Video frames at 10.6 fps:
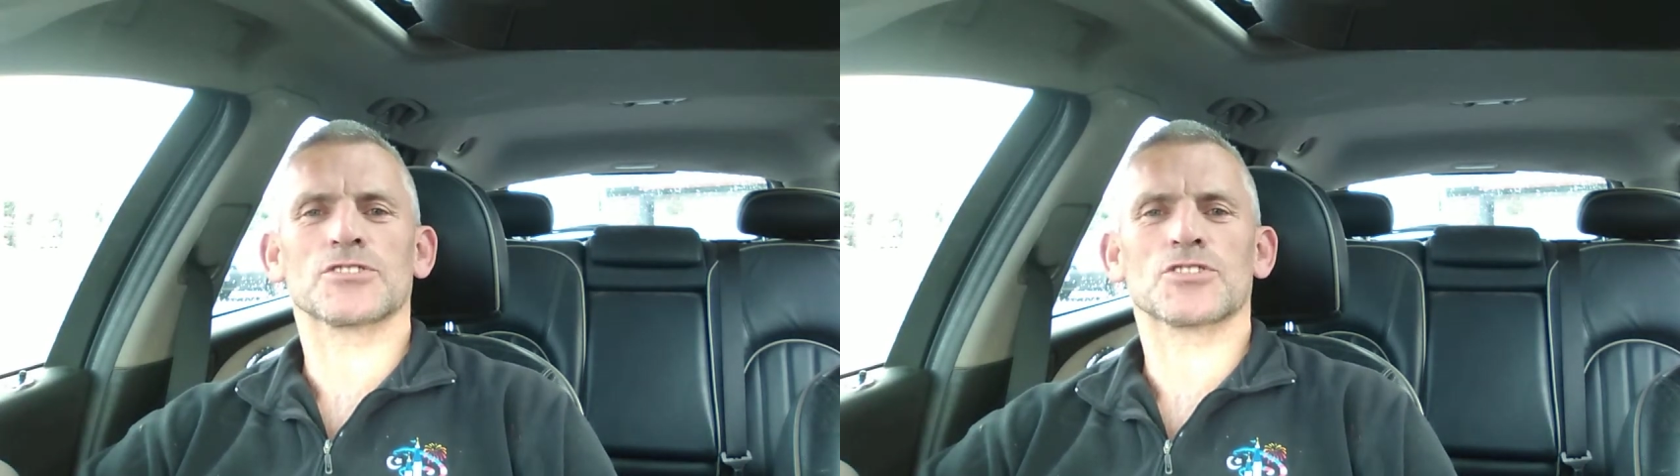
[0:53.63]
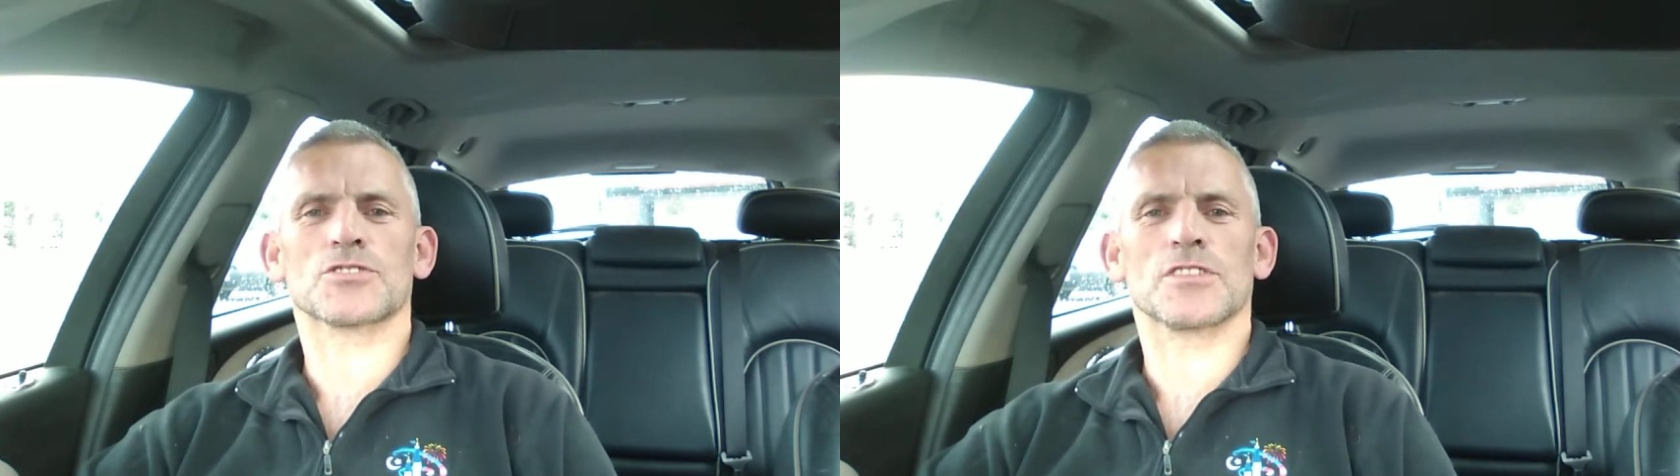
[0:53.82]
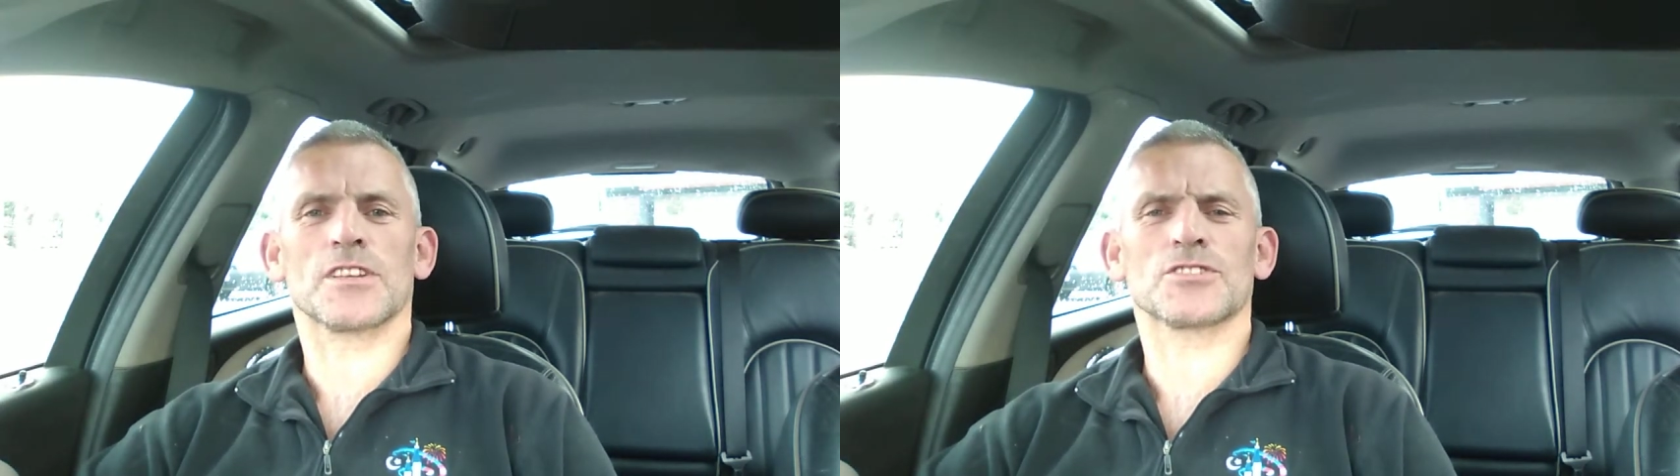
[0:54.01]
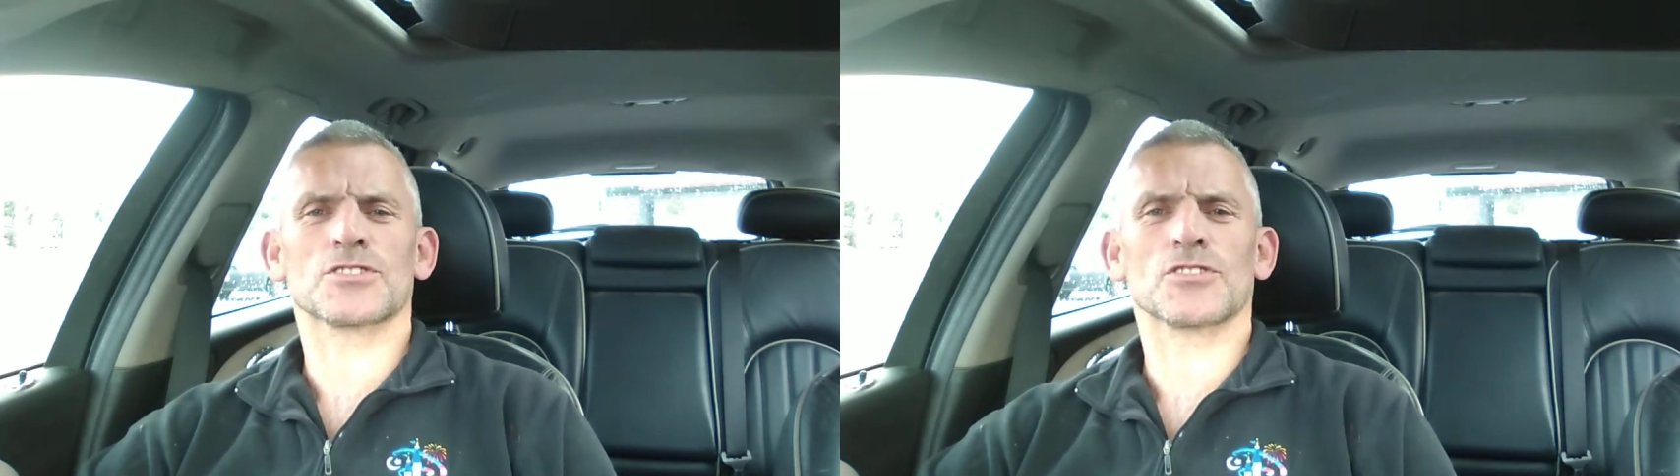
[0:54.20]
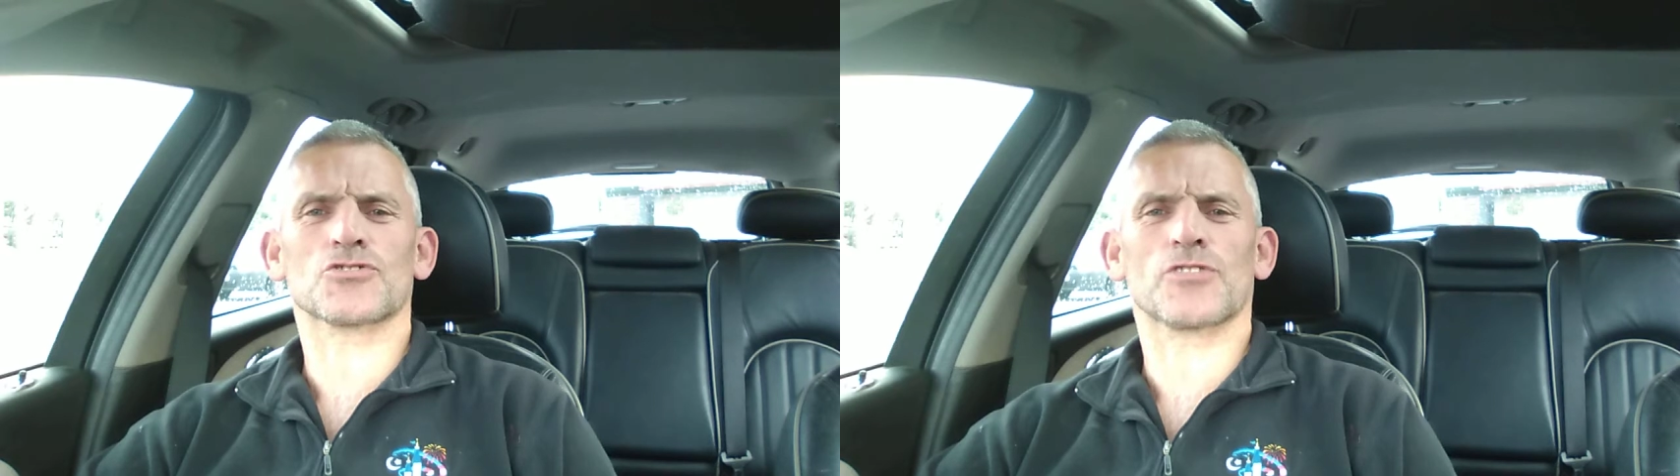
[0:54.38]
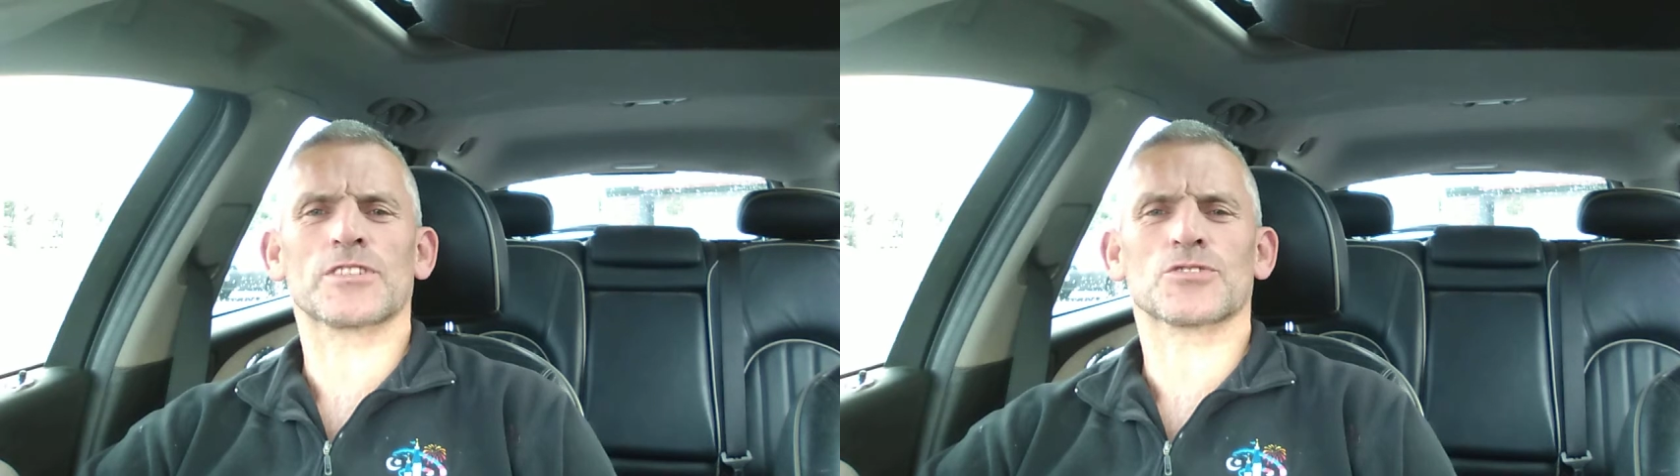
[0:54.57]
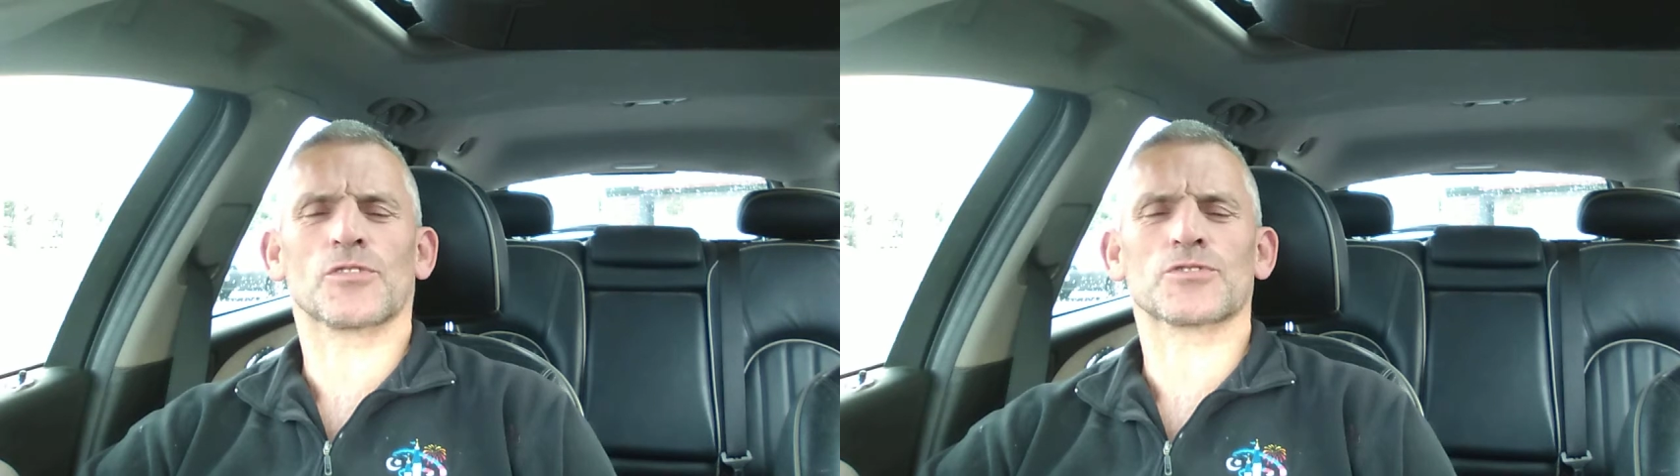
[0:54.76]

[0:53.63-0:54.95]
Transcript: and just not try and sort